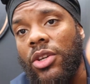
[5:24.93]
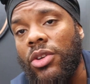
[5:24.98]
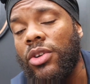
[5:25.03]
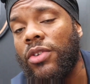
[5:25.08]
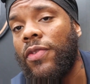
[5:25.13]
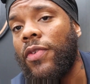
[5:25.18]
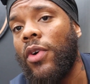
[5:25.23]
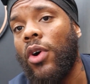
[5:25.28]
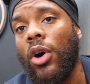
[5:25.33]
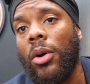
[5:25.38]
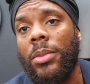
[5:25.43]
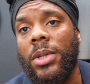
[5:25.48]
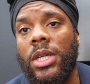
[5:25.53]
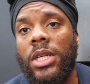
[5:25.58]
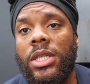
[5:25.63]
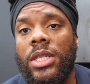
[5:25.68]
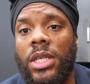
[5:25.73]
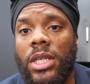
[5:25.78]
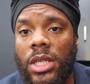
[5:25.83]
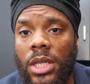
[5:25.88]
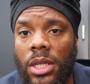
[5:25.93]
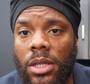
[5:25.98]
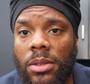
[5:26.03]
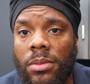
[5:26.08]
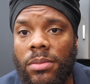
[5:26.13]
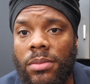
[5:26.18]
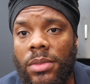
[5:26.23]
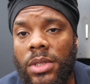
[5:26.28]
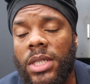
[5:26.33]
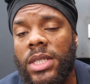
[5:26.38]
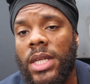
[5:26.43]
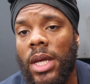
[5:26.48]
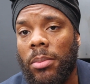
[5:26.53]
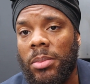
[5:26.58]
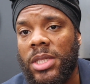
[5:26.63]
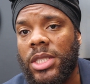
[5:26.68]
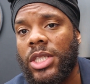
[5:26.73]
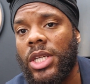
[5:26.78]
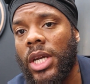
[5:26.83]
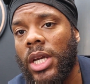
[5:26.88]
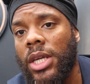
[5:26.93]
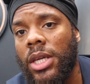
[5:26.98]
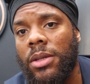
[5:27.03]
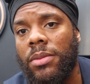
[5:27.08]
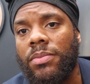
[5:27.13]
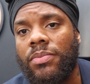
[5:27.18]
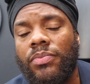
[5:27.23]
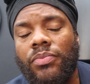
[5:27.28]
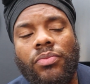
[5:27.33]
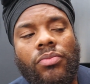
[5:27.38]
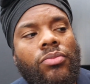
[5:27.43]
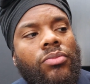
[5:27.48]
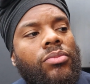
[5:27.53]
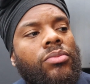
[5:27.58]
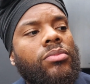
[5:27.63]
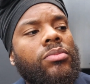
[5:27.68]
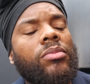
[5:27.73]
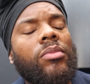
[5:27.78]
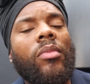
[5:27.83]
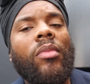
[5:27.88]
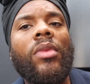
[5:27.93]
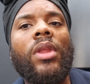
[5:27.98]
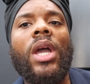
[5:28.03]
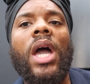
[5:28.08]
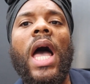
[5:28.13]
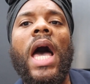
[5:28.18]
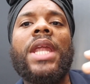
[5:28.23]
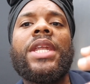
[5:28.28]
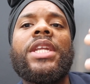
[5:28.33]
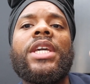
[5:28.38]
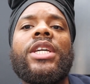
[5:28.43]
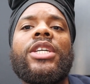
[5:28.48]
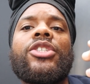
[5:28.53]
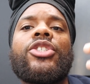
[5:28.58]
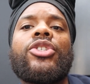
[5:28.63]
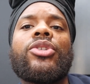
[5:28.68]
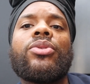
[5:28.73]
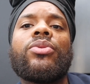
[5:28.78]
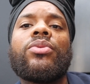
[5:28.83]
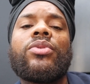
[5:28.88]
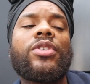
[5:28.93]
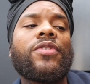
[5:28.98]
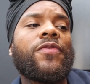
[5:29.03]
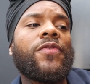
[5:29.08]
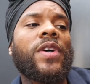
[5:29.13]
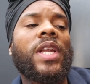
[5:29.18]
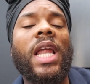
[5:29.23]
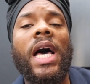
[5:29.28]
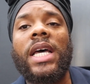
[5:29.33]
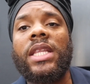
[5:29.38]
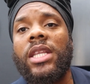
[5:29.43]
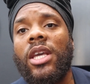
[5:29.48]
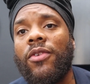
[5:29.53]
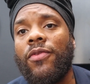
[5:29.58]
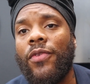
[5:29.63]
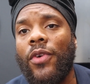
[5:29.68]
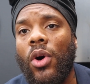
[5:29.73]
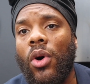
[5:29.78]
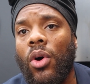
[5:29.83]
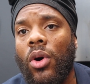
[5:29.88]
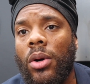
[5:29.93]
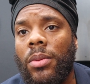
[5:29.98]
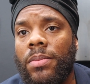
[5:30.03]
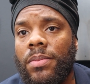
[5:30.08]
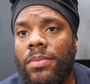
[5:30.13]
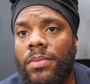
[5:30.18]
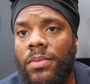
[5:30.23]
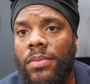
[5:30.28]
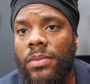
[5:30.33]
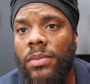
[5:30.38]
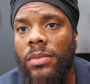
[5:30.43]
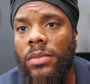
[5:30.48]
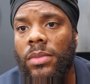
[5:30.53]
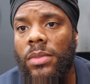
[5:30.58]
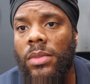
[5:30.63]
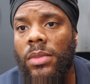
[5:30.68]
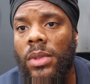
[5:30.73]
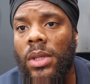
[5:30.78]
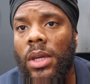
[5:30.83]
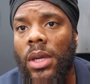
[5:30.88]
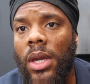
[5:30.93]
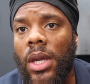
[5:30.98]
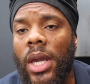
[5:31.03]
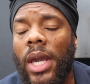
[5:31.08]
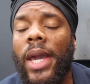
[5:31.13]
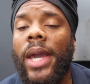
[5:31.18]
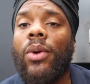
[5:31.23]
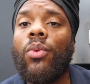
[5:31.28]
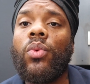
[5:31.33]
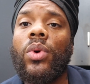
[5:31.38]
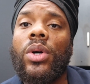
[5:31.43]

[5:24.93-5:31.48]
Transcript: you the form in a DM, because I'm gonna check it, I need you to fill out that form, and